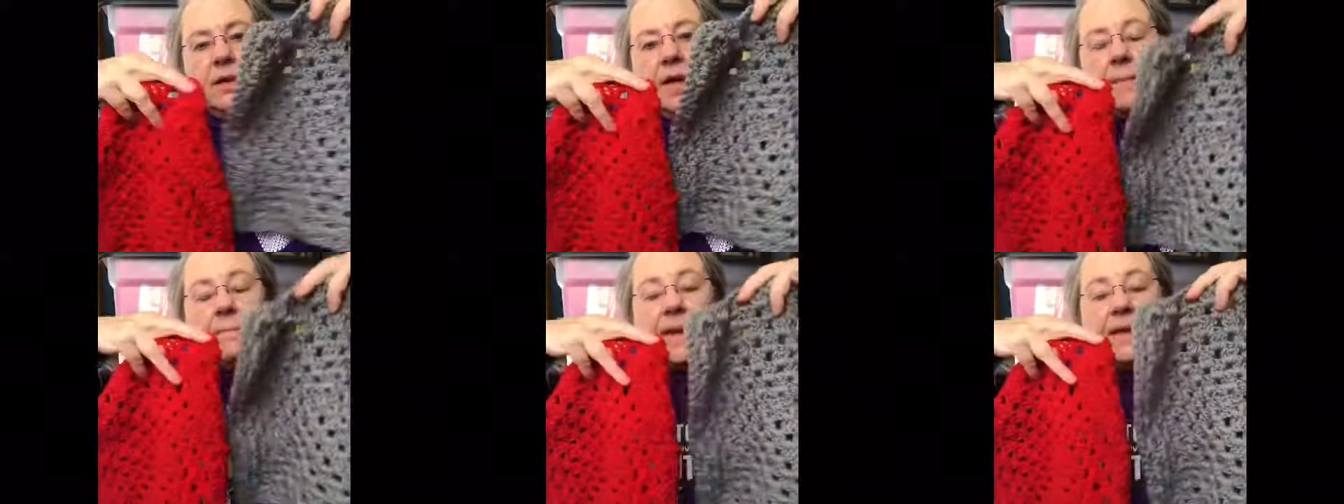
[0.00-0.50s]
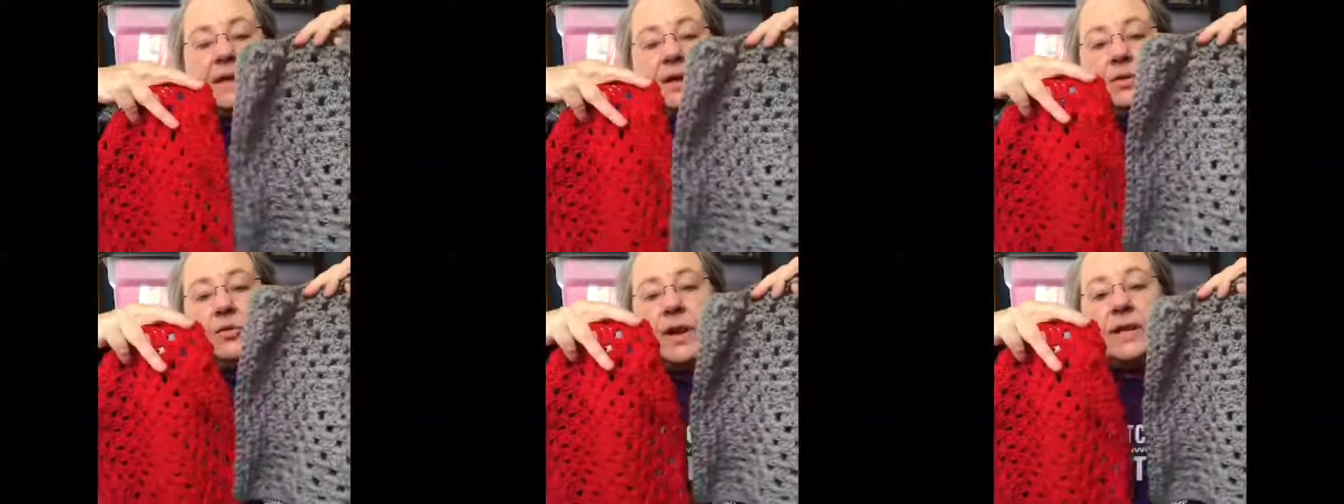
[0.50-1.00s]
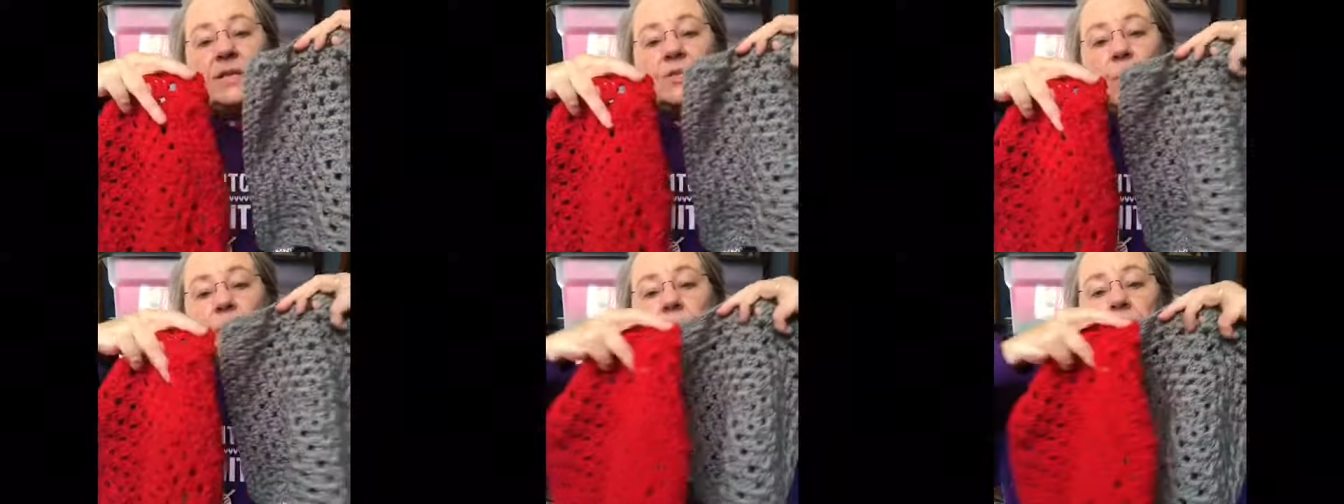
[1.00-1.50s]
I'm making a granny
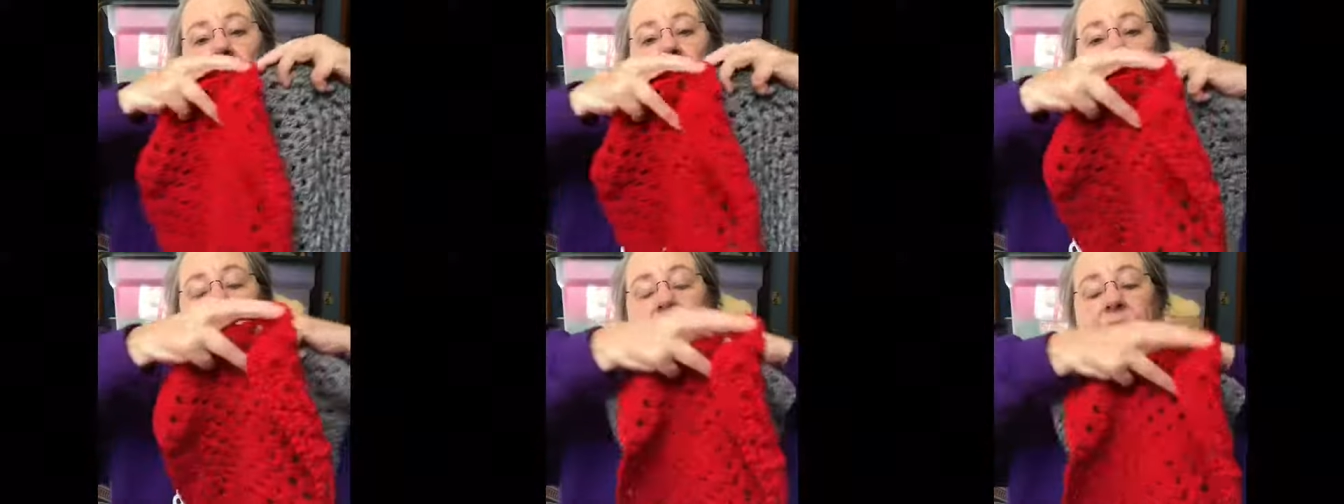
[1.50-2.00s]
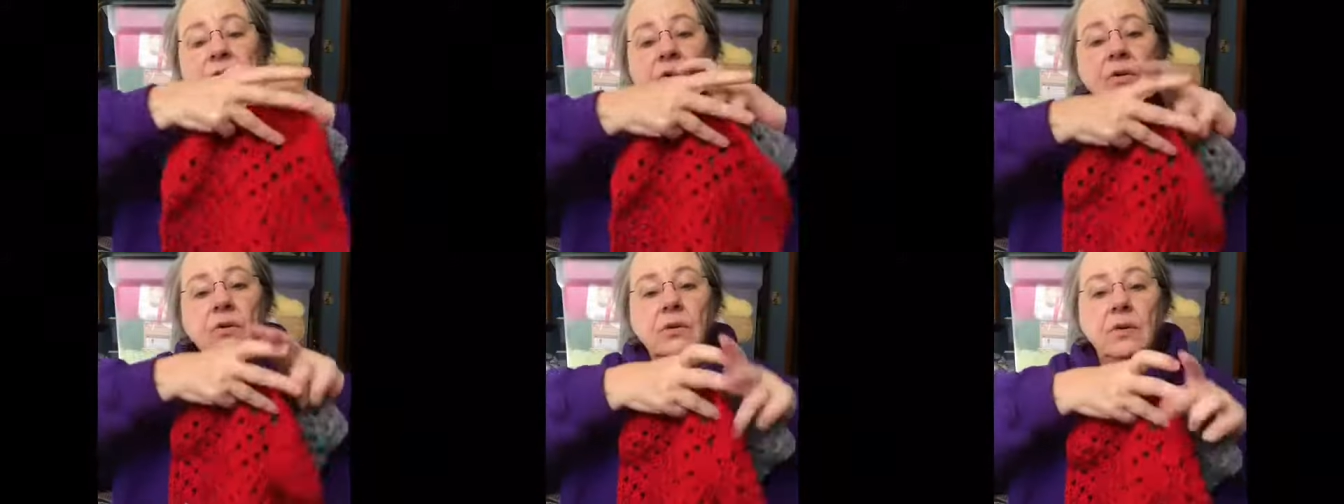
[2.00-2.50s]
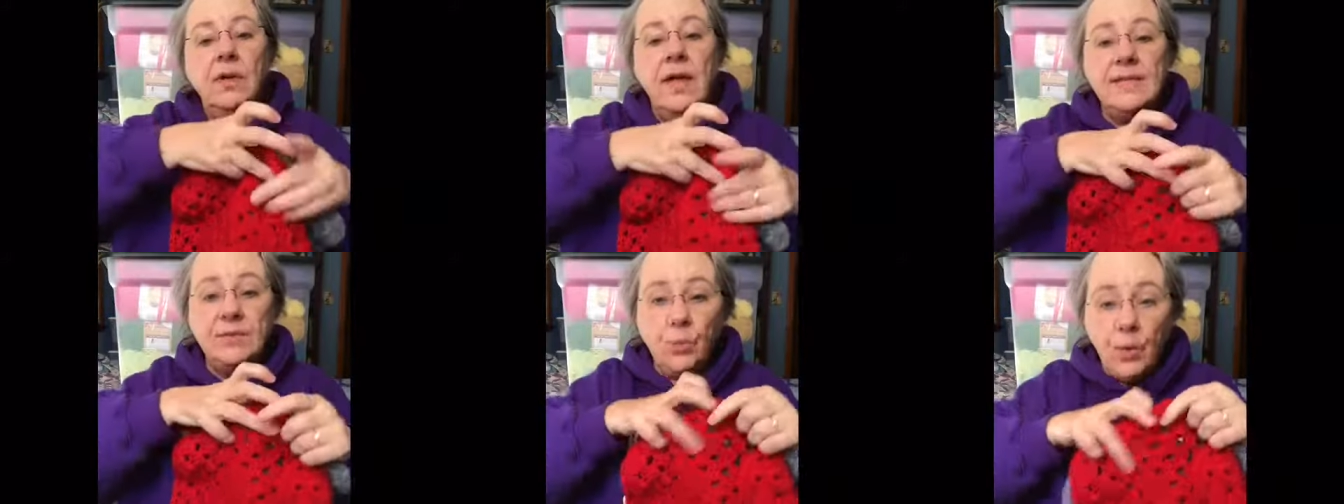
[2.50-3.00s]
square blanket
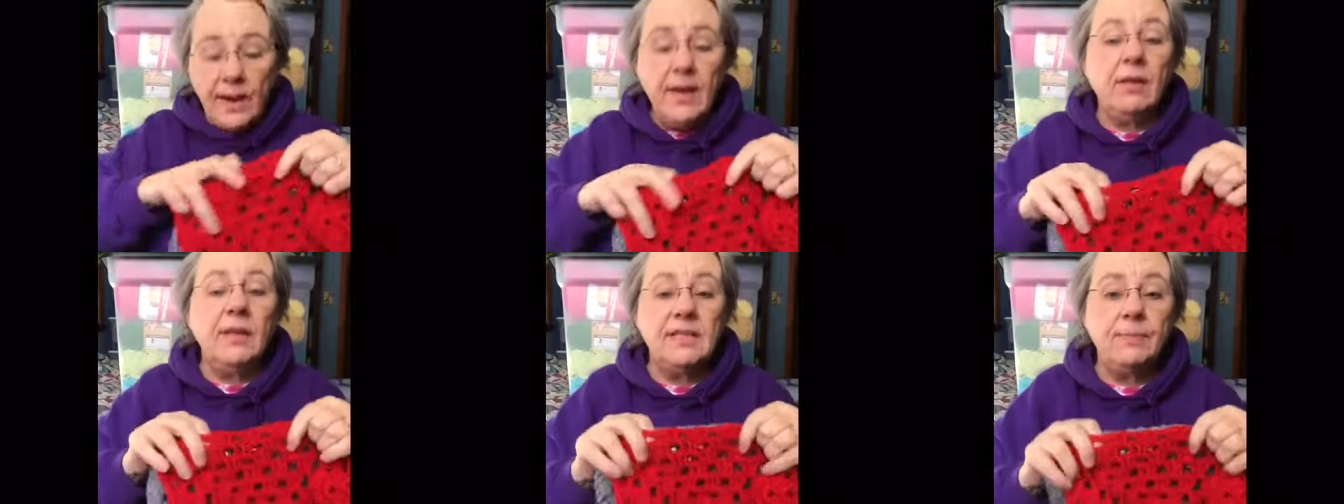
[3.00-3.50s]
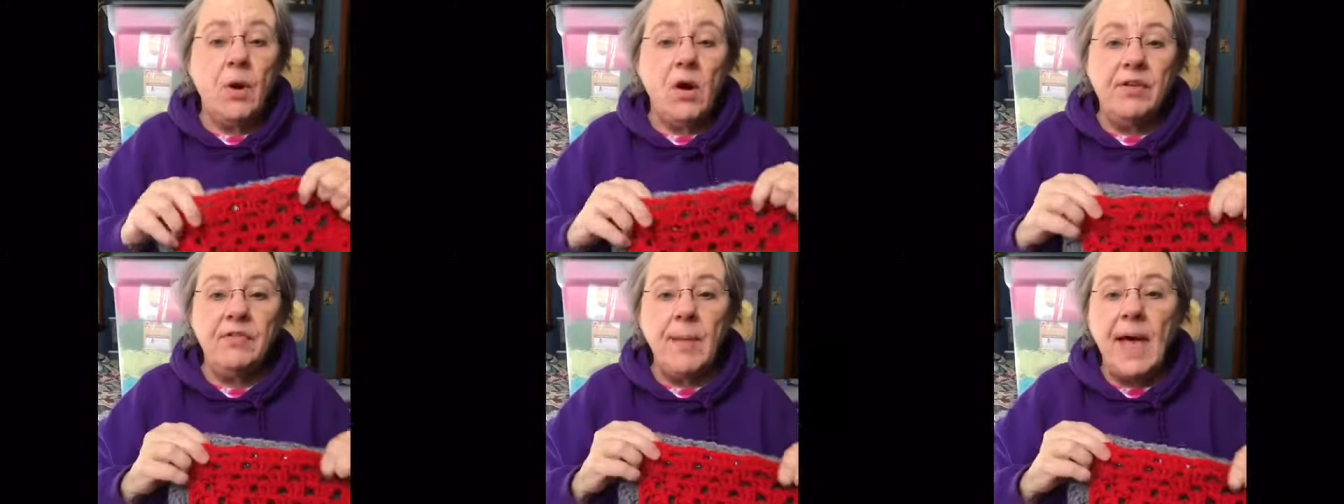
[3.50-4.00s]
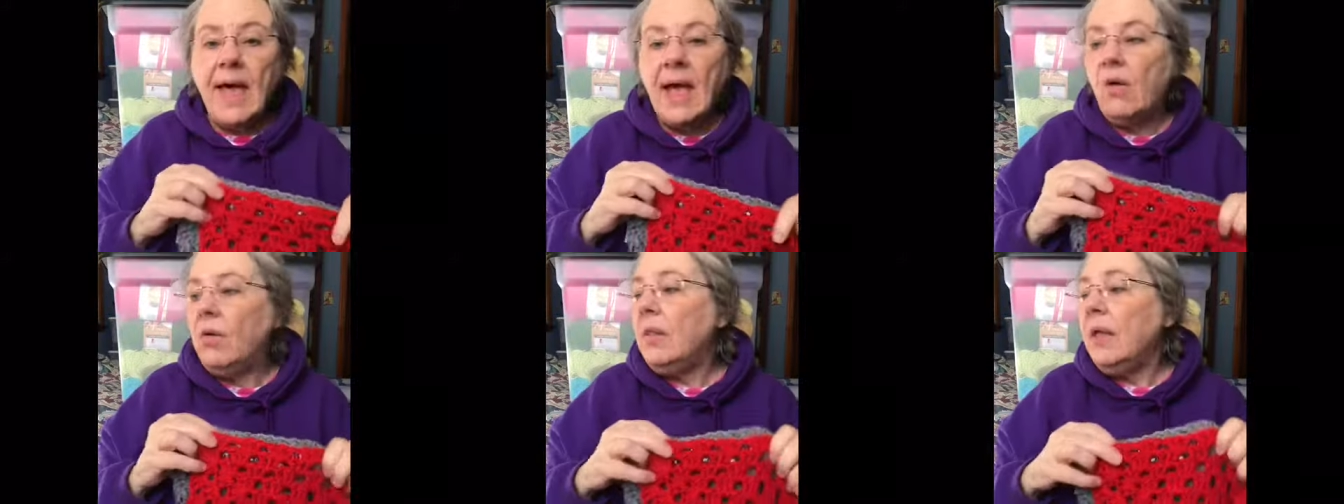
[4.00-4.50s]
as well as part of my
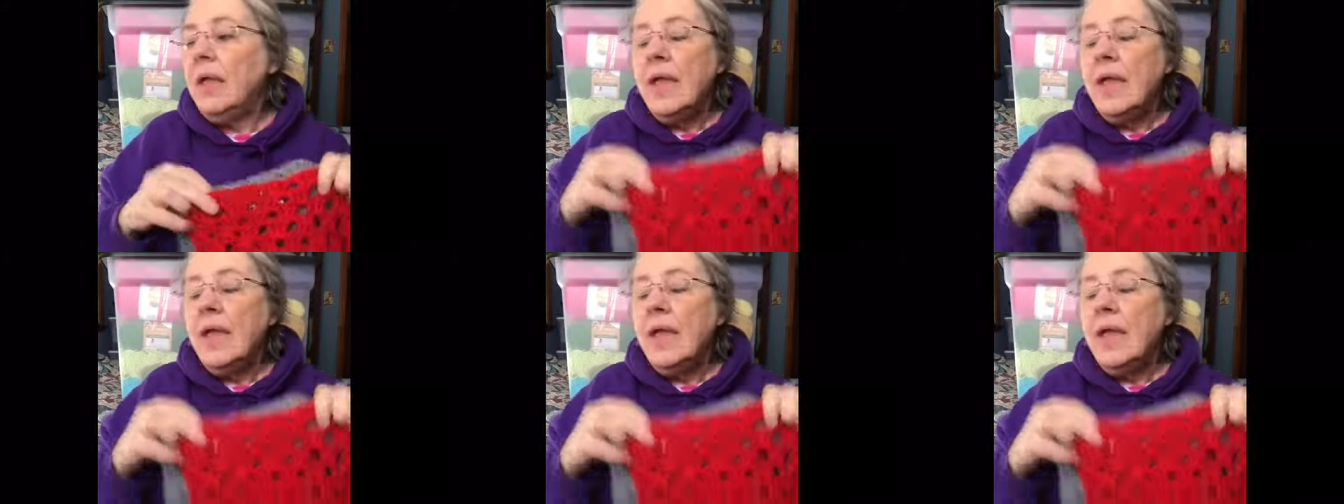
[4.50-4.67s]
owl.